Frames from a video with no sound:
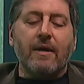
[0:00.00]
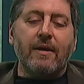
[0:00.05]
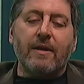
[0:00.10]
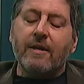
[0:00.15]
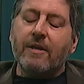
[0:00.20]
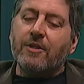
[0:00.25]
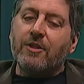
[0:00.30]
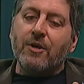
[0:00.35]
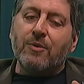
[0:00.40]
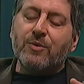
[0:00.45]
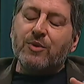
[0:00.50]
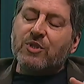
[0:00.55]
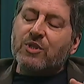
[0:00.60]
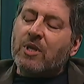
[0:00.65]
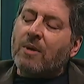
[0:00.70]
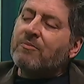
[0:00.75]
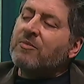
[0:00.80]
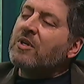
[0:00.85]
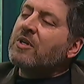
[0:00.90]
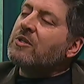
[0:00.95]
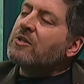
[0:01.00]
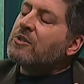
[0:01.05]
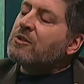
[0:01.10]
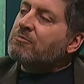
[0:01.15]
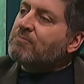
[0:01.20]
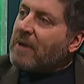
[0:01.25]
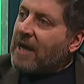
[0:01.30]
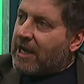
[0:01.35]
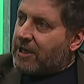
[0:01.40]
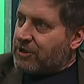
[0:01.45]
there was something
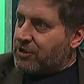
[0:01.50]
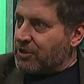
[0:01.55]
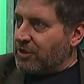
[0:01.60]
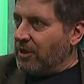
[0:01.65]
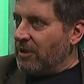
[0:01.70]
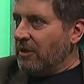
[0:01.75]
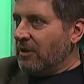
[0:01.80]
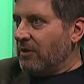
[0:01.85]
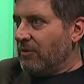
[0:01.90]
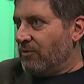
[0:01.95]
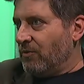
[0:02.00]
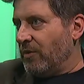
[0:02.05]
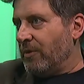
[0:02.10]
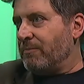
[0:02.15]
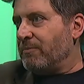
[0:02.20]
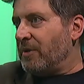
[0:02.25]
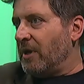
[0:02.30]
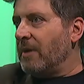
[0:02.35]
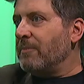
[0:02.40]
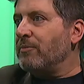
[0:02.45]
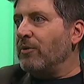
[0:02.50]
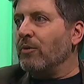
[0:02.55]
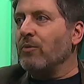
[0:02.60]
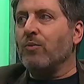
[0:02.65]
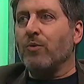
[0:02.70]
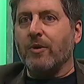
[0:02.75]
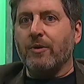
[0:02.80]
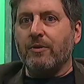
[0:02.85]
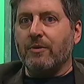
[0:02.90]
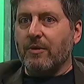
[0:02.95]
special when people
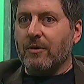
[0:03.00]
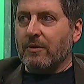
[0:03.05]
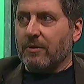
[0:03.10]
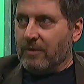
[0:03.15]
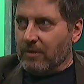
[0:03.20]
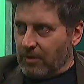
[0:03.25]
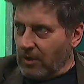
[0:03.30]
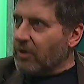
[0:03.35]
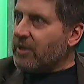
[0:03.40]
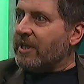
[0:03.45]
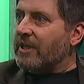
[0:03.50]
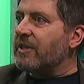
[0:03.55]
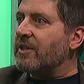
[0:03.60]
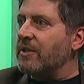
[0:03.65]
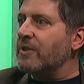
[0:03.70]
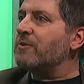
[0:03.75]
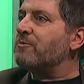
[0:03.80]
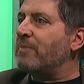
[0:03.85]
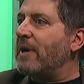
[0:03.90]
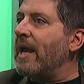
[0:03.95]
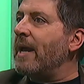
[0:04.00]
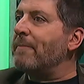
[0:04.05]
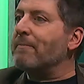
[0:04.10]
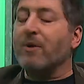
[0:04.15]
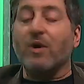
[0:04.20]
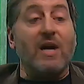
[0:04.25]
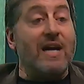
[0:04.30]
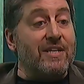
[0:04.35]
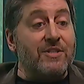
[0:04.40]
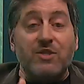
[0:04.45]
would look at this
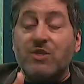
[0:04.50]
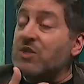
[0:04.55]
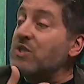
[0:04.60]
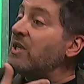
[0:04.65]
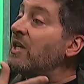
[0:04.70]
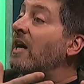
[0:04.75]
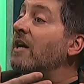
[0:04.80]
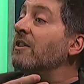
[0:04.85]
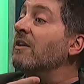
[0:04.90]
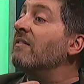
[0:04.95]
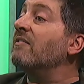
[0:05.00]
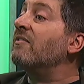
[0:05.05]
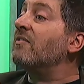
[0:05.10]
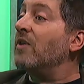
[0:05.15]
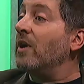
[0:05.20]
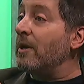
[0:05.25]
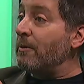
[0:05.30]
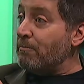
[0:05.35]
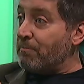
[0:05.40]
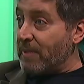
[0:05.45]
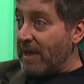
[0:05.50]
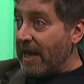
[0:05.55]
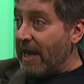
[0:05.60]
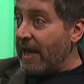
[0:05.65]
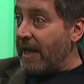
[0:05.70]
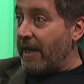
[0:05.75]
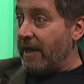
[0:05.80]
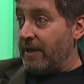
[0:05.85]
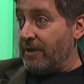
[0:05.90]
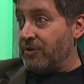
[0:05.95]
paper and see on the front
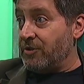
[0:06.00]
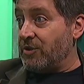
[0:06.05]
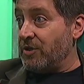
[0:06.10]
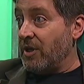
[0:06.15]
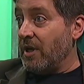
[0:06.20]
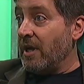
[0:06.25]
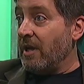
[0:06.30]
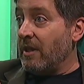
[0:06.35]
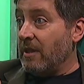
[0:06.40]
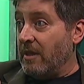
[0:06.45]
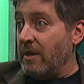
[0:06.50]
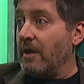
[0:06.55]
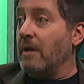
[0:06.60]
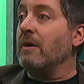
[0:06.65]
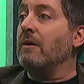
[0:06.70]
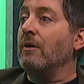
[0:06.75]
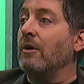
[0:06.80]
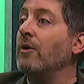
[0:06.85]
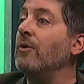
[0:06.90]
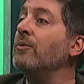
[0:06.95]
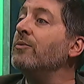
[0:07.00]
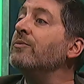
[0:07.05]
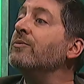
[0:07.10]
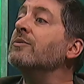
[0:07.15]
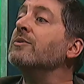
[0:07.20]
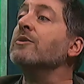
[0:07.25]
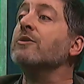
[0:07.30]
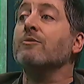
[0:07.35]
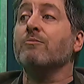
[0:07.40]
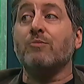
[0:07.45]
page their own
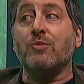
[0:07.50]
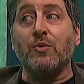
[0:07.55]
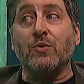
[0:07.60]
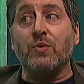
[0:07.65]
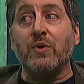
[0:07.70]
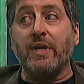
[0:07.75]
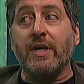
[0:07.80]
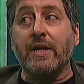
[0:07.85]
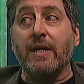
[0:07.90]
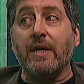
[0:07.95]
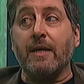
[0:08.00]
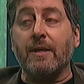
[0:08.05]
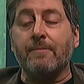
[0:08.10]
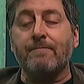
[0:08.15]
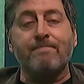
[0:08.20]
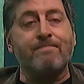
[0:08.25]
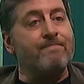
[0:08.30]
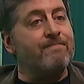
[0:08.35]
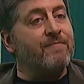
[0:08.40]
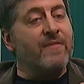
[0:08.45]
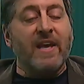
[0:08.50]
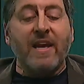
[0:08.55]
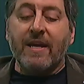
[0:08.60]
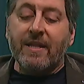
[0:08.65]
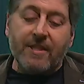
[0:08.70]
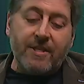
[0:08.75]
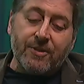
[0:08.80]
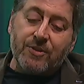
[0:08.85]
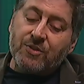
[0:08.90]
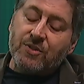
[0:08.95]
community.
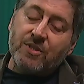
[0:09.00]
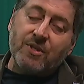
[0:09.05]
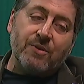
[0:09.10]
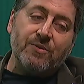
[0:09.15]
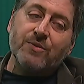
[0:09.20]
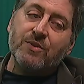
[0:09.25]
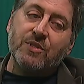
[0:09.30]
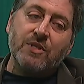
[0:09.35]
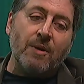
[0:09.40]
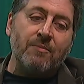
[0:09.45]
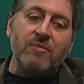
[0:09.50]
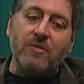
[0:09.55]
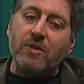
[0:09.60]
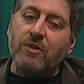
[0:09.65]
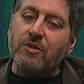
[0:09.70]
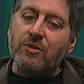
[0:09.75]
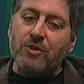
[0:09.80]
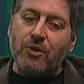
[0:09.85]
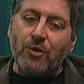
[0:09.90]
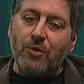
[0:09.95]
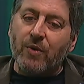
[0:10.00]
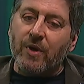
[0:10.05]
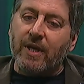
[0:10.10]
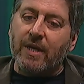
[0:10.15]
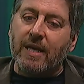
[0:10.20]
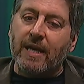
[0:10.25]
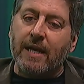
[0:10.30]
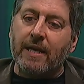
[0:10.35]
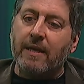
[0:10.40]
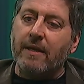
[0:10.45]
There was something to it,
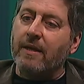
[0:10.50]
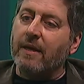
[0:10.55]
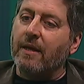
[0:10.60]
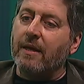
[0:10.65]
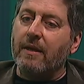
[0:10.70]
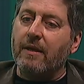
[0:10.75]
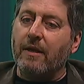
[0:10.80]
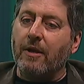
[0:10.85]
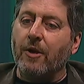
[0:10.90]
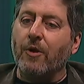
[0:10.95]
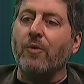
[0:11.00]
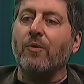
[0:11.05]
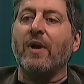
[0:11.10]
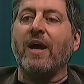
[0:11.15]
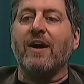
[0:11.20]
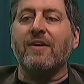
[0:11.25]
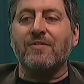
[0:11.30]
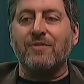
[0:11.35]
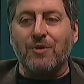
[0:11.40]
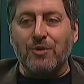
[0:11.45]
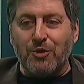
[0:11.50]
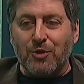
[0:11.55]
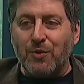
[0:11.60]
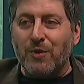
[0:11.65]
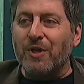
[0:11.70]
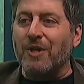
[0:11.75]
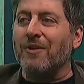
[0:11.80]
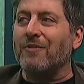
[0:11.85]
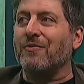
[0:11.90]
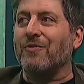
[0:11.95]
and after
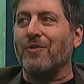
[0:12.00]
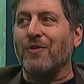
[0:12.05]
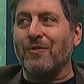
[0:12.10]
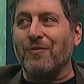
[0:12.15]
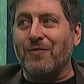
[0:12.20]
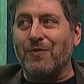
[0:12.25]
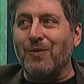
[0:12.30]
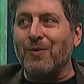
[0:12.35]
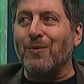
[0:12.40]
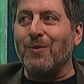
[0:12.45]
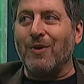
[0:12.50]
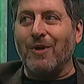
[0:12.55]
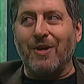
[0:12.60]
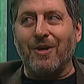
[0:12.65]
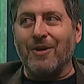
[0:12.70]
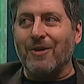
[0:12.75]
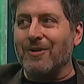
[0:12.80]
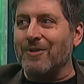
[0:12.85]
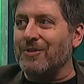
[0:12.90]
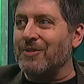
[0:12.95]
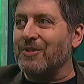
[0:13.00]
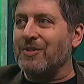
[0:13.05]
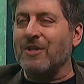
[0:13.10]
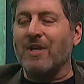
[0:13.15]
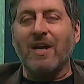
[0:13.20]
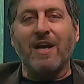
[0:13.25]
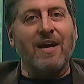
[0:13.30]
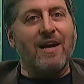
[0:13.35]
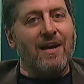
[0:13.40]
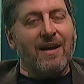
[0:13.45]
doing it for a few years,
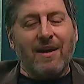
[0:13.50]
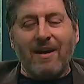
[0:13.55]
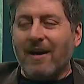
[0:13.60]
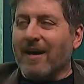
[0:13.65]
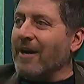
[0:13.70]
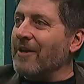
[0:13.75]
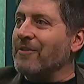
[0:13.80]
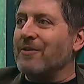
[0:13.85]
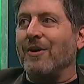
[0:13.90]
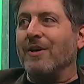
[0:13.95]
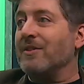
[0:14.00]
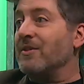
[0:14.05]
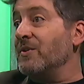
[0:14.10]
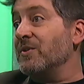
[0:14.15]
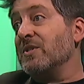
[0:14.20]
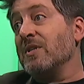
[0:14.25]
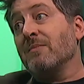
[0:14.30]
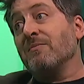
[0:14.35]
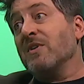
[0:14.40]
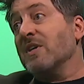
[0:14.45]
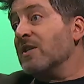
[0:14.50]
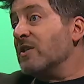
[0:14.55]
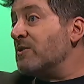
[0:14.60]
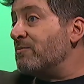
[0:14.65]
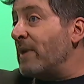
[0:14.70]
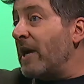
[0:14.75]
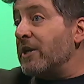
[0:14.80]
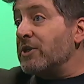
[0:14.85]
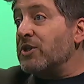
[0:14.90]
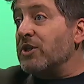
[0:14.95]
I thought there's something
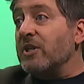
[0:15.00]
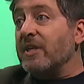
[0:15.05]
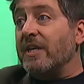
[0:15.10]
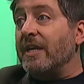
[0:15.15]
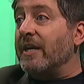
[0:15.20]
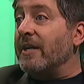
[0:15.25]
special here.